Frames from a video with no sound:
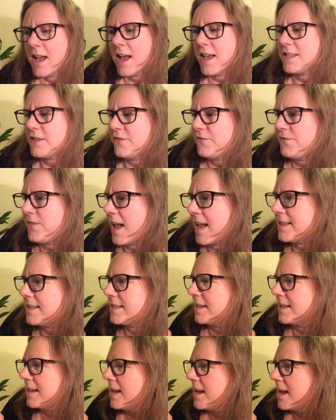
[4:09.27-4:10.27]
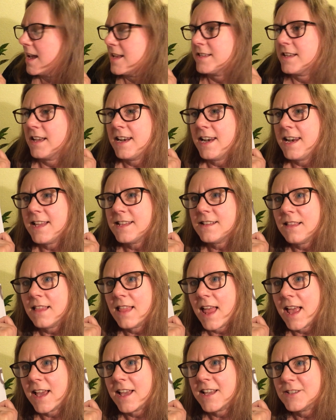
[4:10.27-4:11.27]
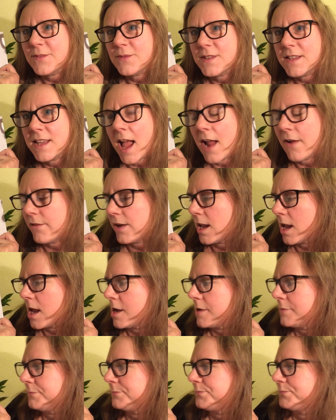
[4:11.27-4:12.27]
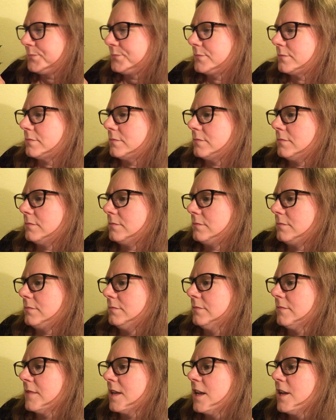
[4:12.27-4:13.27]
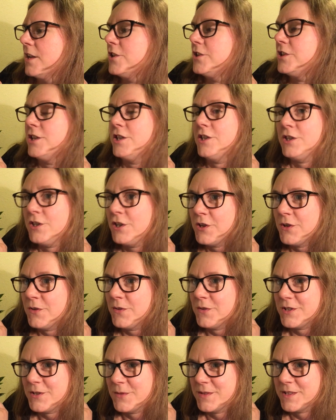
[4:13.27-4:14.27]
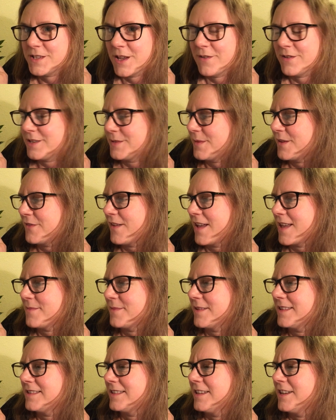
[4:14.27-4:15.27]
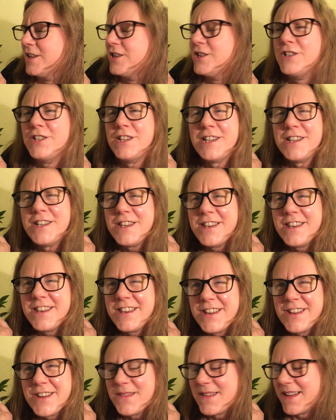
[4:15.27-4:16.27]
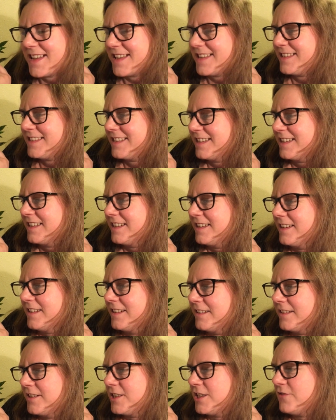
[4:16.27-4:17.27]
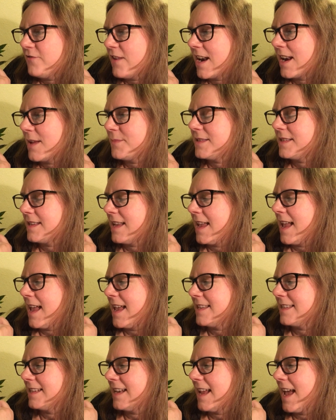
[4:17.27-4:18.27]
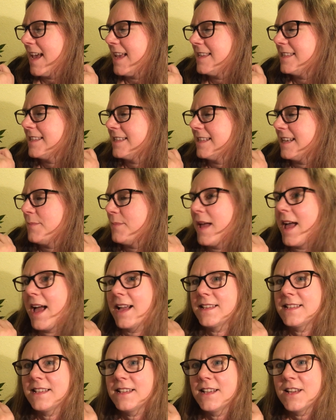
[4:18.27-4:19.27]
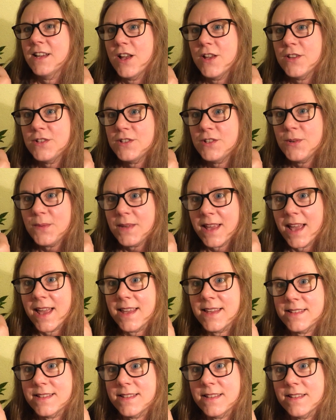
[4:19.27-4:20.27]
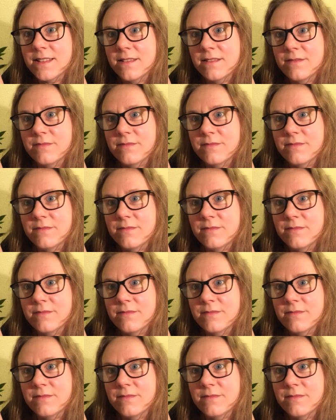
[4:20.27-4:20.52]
as fast as her little legs would carry her. She knew she was going to be famous. She knew it. She ran upstairs and hastily packed a suitcase.